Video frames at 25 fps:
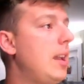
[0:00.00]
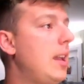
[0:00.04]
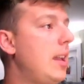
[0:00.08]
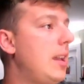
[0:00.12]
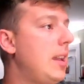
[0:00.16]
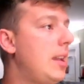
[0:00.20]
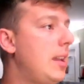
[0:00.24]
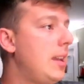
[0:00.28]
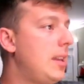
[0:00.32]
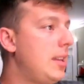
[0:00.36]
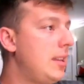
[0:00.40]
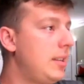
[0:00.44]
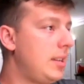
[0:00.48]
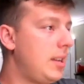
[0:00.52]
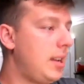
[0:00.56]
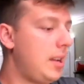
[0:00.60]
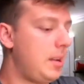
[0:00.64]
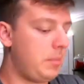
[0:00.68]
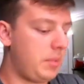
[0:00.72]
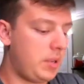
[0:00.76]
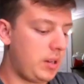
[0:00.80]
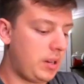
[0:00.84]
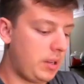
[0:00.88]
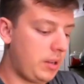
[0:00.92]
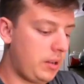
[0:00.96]
And
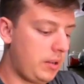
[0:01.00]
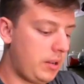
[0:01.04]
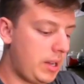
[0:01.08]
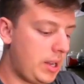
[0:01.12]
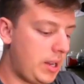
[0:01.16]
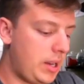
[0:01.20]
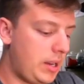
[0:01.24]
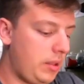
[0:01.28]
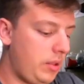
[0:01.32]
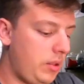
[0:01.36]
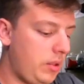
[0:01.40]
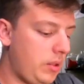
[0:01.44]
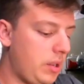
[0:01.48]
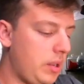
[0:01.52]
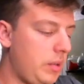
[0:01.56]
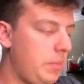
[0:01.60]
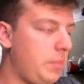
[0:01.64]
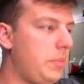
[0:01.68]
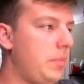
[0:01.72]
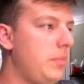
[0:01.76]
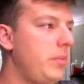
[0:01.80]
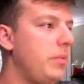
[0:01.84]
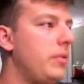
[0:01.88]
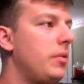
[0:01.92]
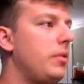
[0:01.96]
I'm going to go ahead and look up
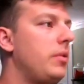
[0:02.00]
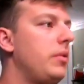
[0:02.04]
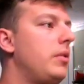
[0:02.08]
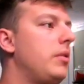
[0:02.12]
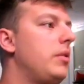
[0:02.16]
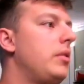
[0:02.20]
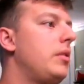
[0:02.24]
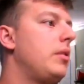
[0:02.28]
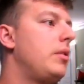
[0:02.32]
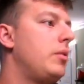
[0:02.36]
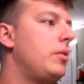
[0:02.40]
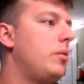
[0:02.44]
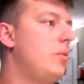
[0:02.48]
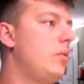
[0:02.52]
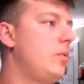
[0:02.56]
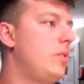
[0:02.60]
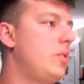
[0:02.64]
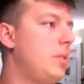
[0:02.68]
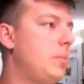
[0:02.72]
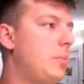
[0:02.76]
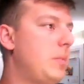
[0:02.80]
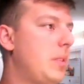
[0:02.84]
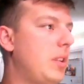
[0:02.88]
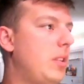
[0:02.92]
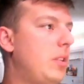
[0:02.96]

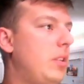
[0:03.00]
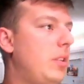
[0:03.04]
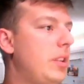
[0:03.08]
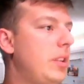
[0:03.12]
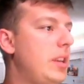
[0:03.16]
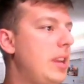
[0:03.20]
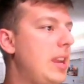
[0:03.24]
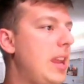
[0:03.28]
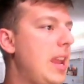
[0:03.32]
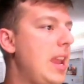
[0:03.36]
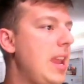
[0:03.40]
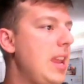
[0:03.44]
something called an